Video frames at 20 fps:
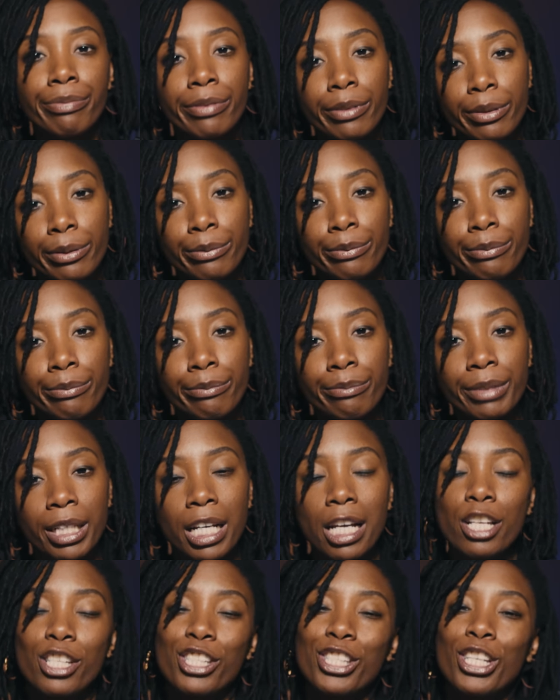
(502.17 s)
Boom.
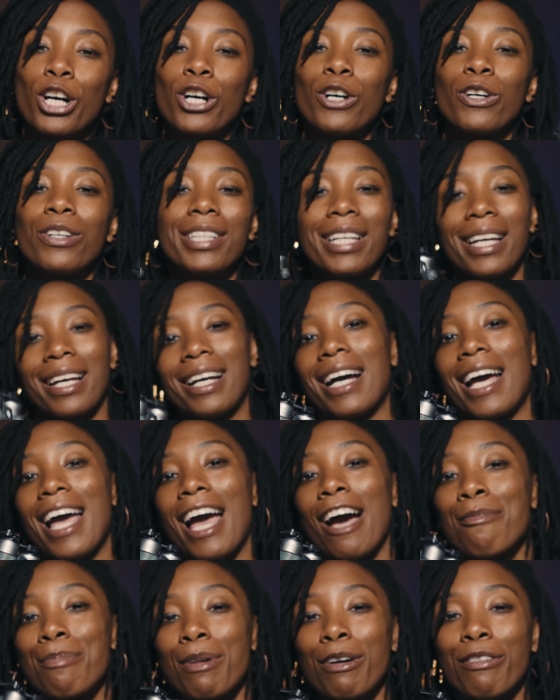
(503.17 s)
So yeah, I
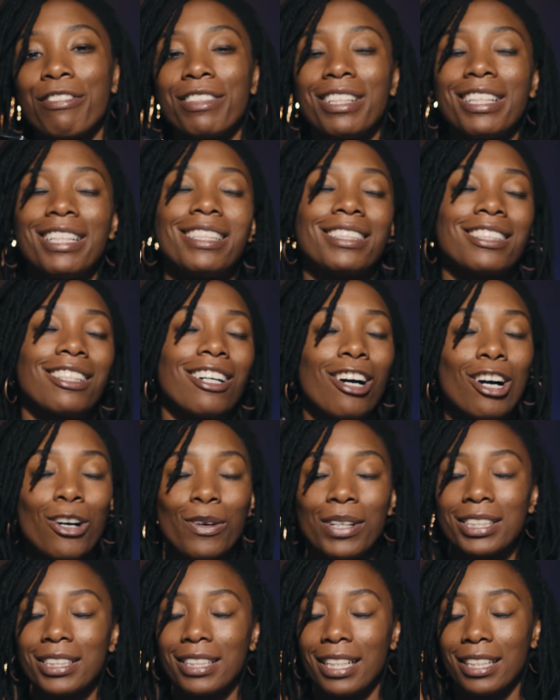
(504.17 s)
have both of these. I
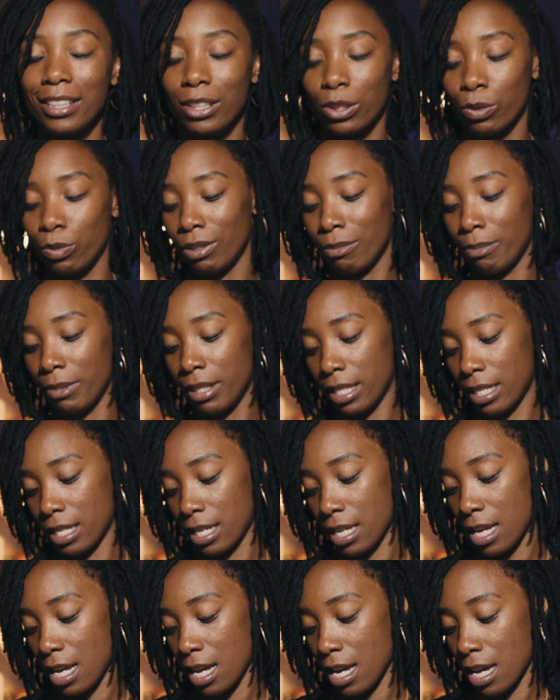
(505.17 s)
always take this with
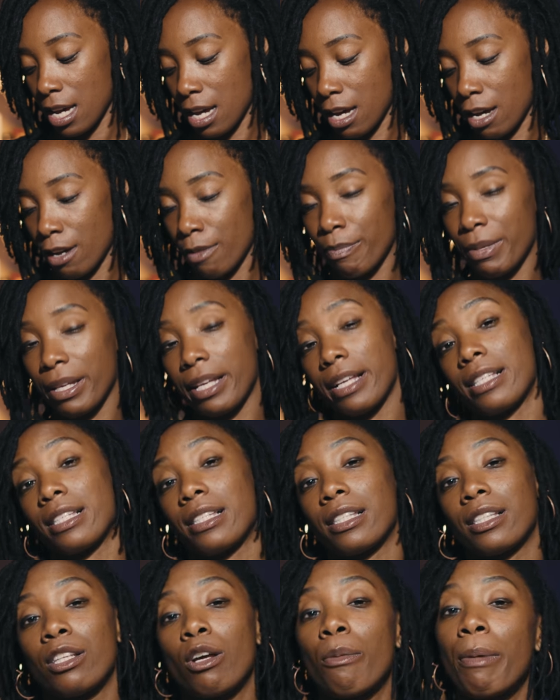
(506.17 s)
me
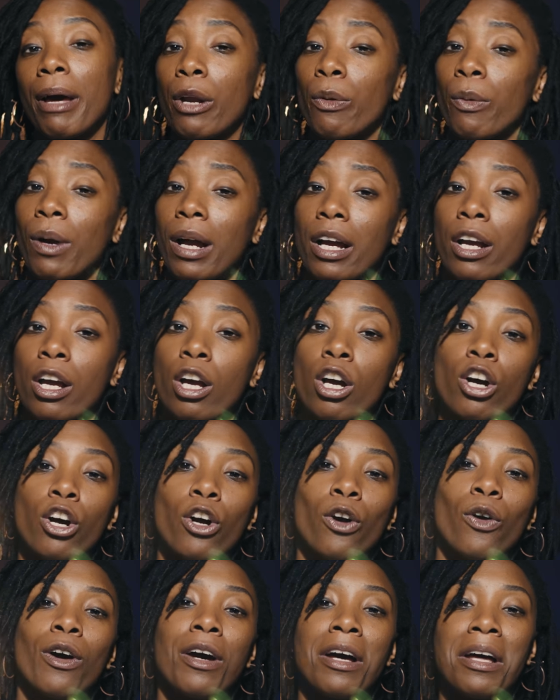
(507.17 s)
because no matter where I
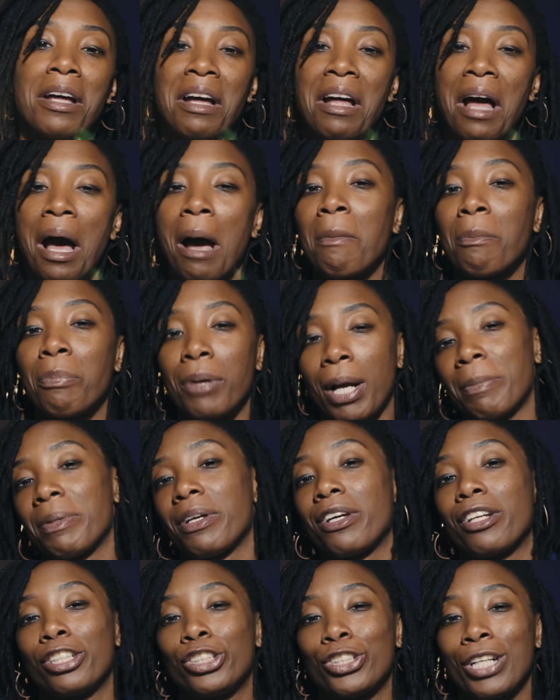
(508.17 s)
go, I'm
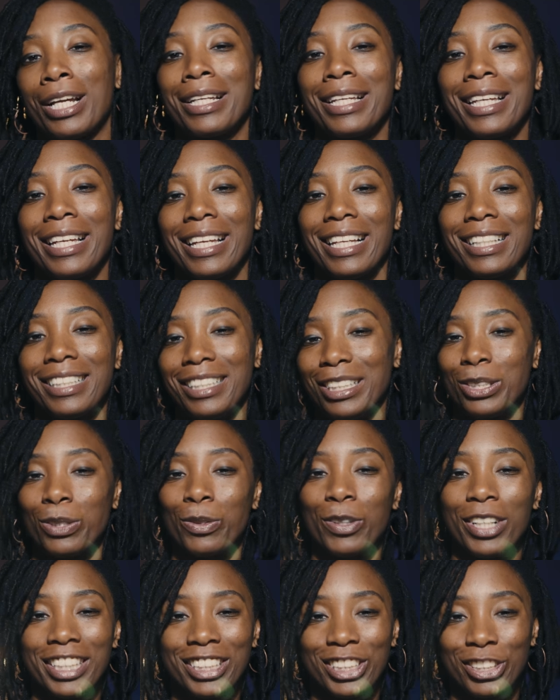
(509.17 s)
probably gonna try to get at least
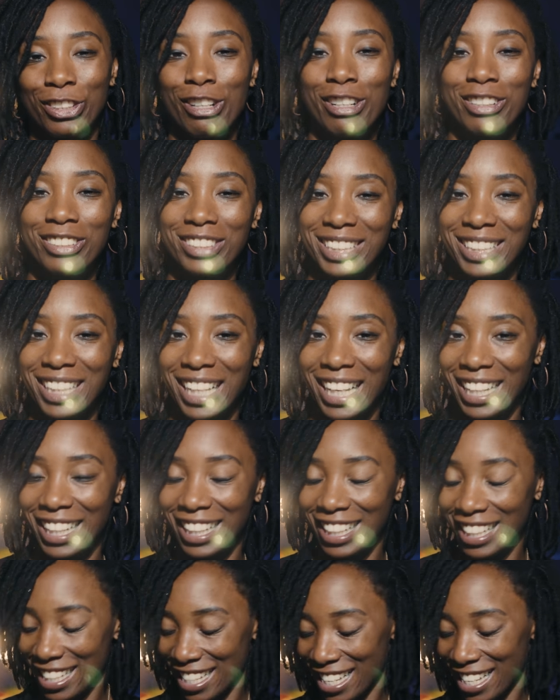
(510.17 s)
one drone shot.